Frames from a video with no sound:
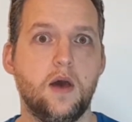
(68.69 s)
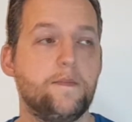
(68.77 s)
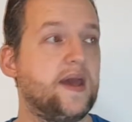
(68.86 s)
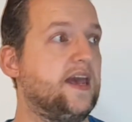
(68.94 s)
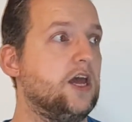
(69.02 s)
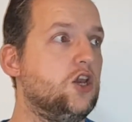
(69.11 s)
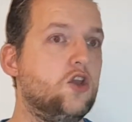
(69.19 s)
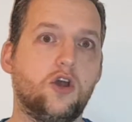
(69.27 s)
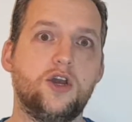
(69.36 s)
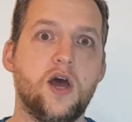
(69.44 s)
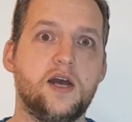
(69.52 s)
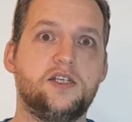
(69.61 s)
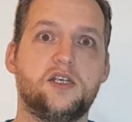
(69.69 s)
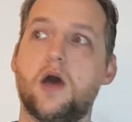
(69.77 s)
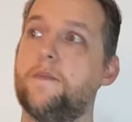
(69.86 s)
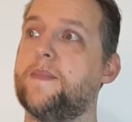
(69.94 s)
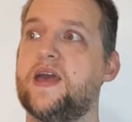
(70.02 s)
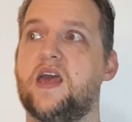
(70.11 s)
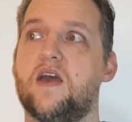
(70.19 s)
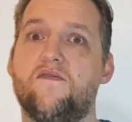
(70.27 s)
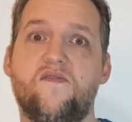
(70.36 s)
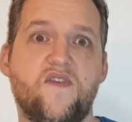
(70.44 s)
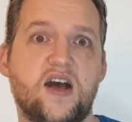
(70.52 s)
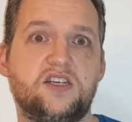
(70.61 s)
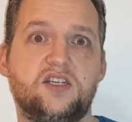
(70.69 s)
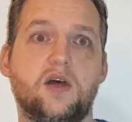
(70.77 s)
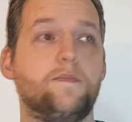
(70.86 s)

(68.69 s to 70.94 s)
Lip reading: Make it look nicer, make it faster,